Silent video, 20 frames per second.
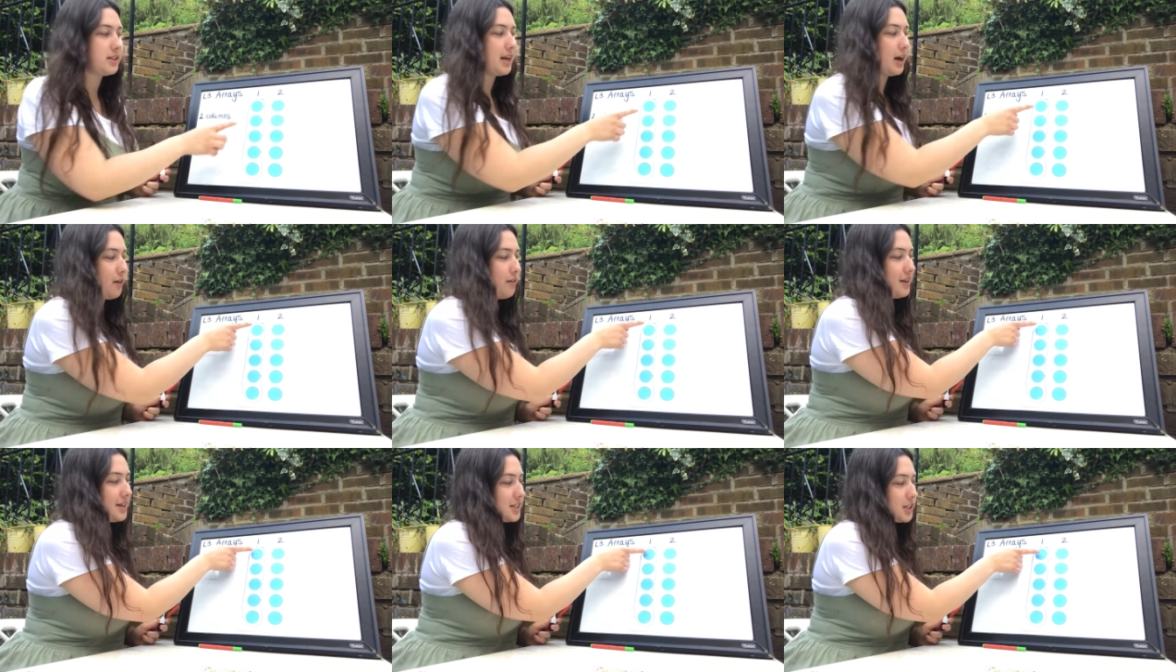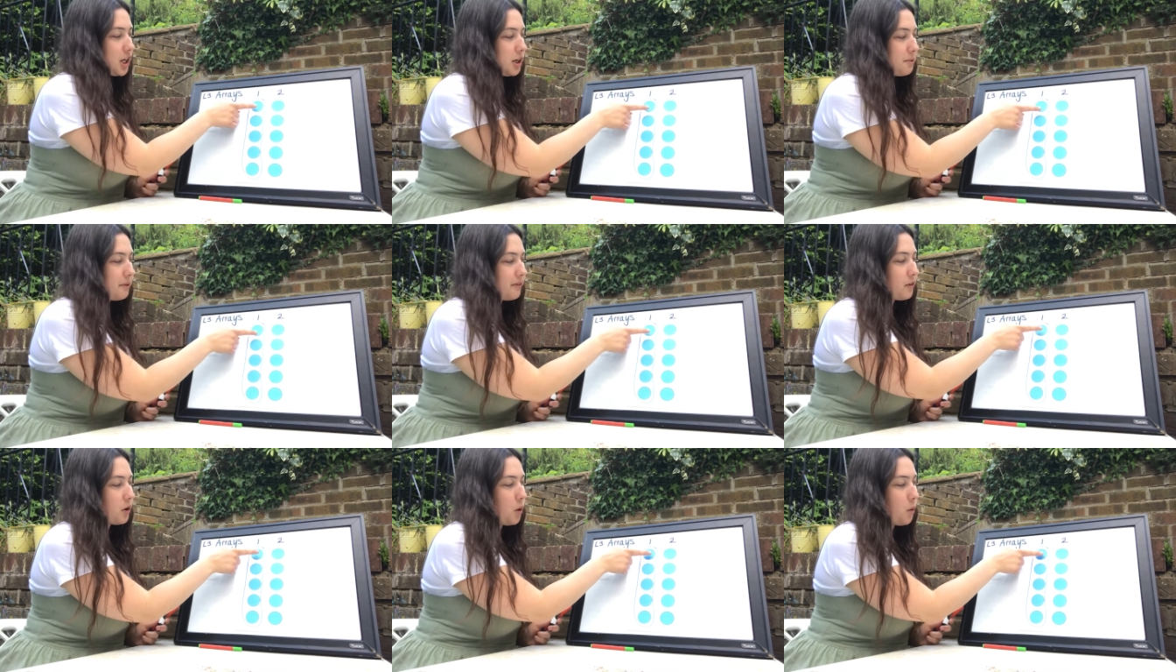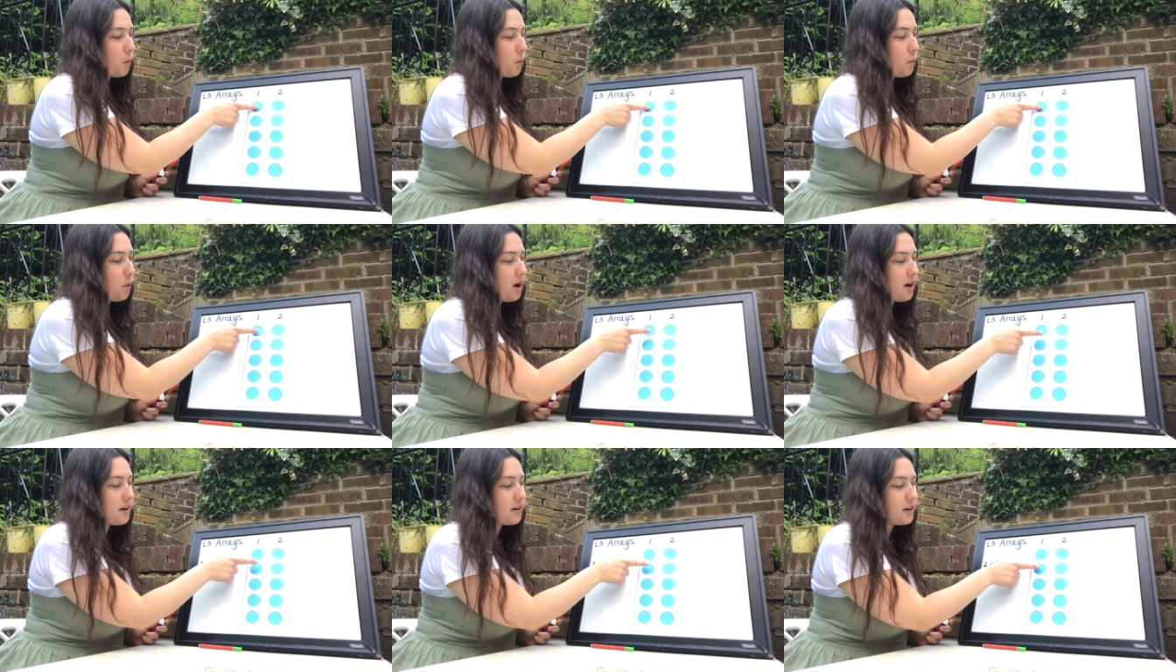Now in this column I've got
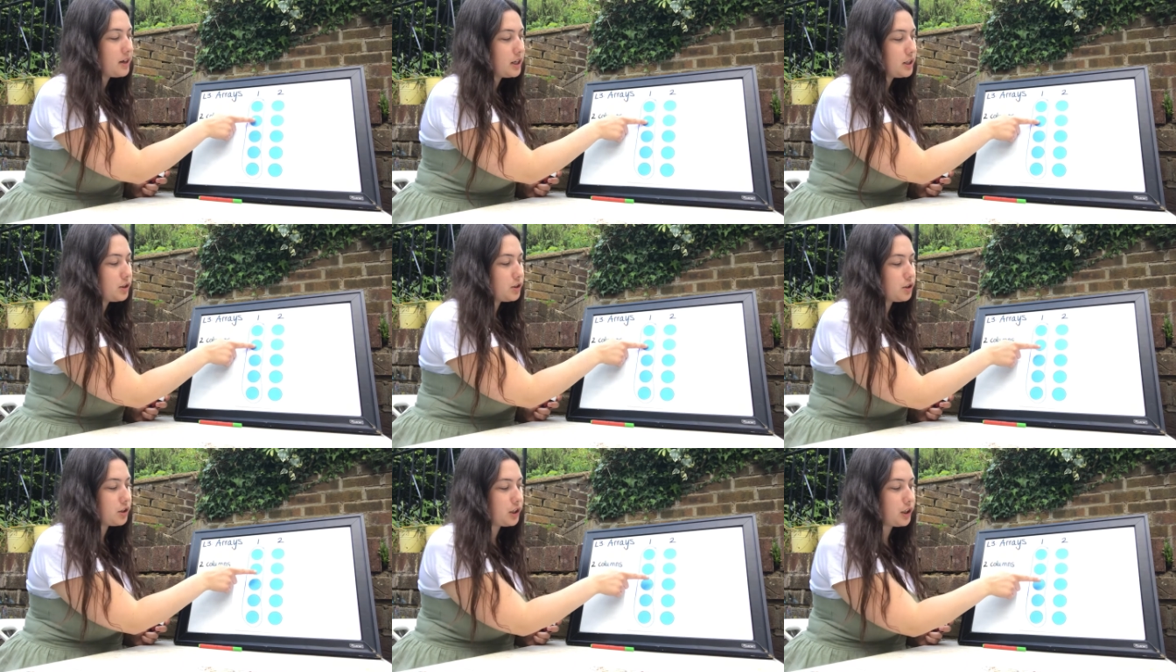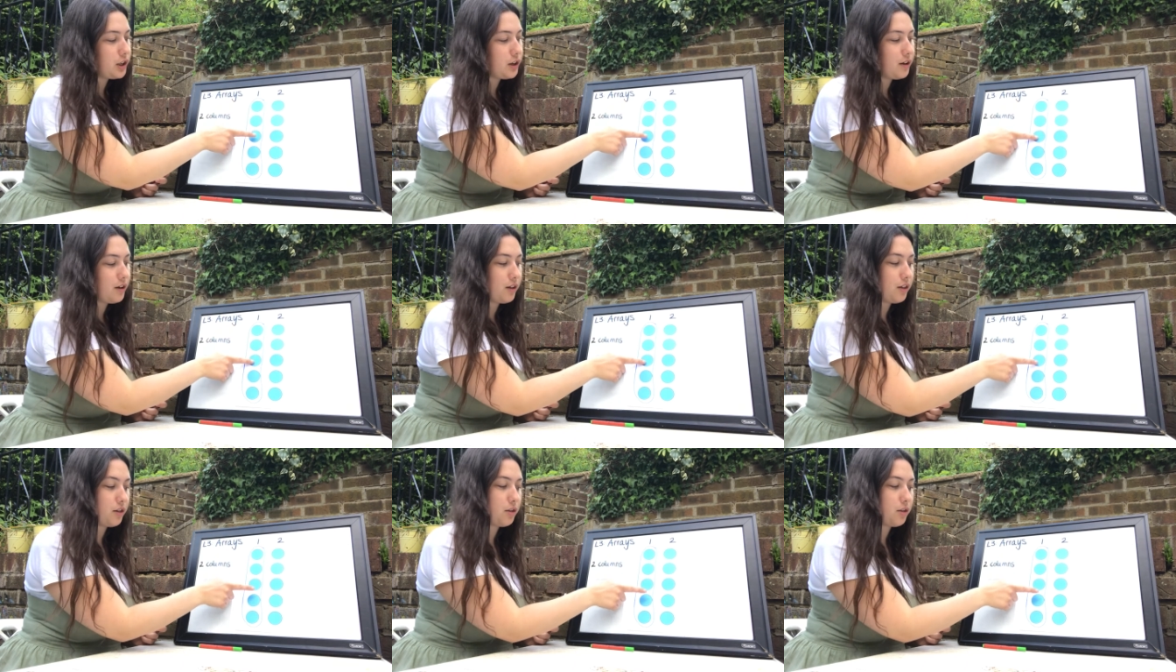one, two,